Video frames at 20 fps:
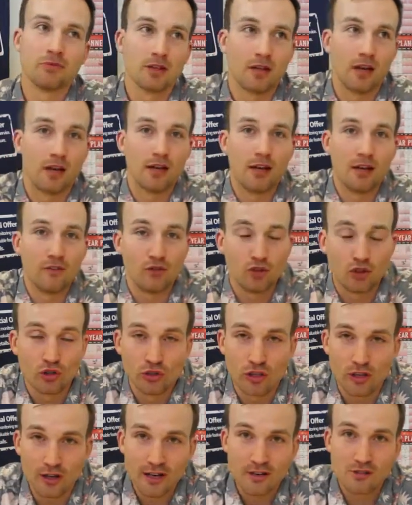Okay, if you
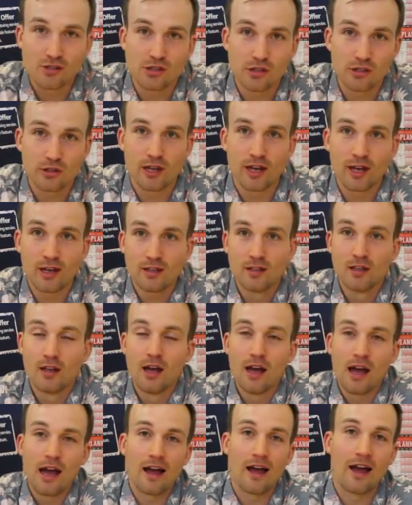know how to do that,
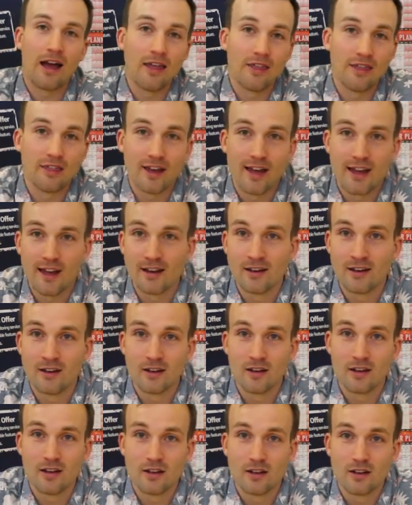
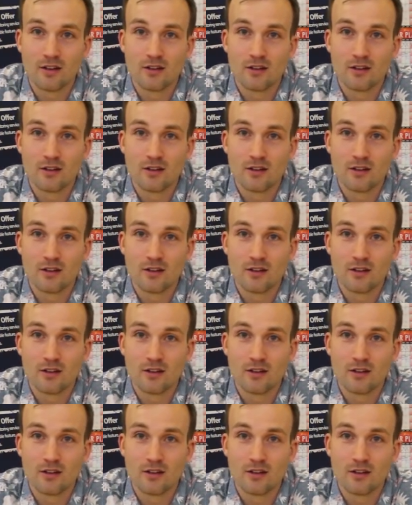then